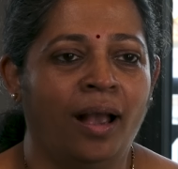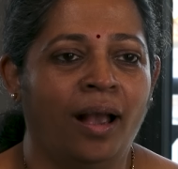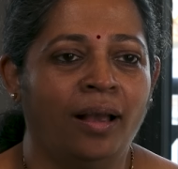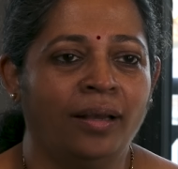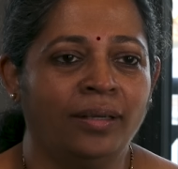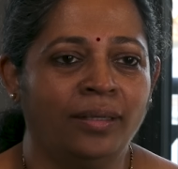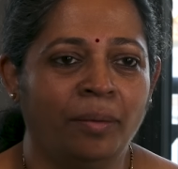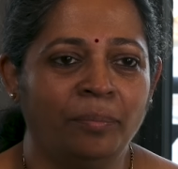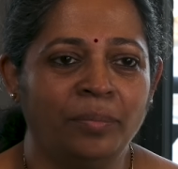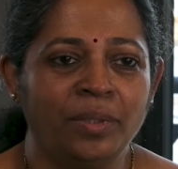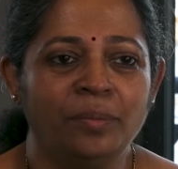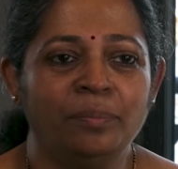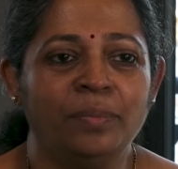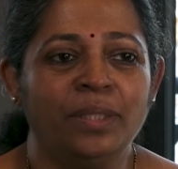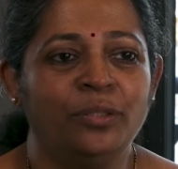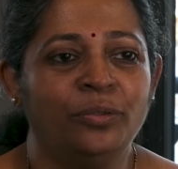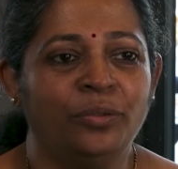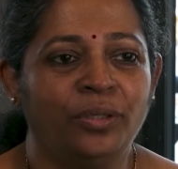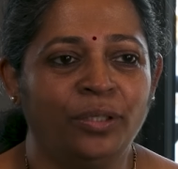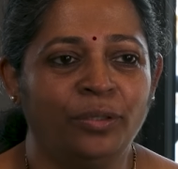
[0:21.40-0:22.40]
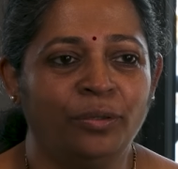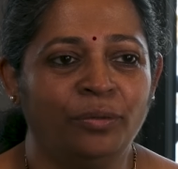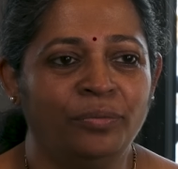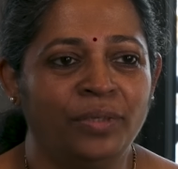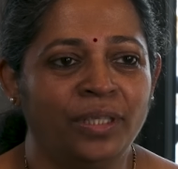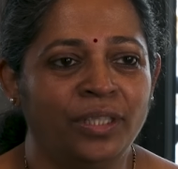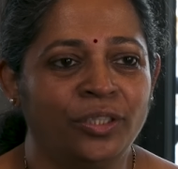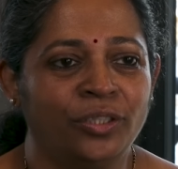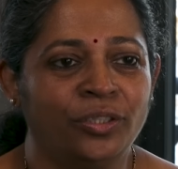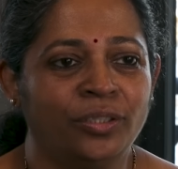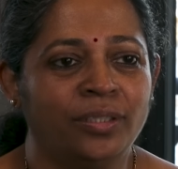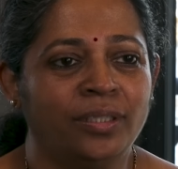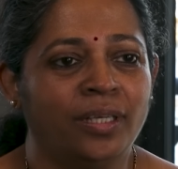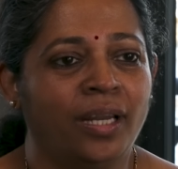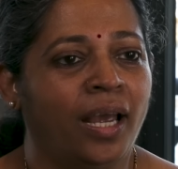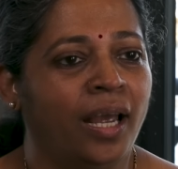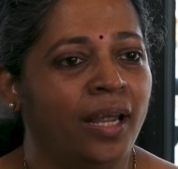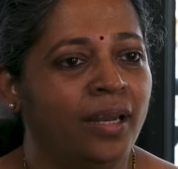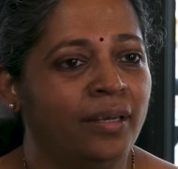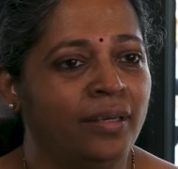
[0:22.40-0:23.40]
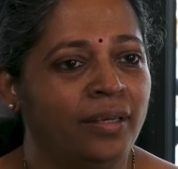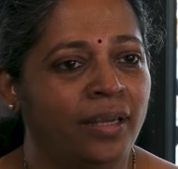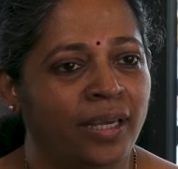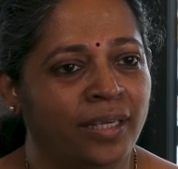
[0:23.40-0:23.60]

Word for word: Our commitment to innovation and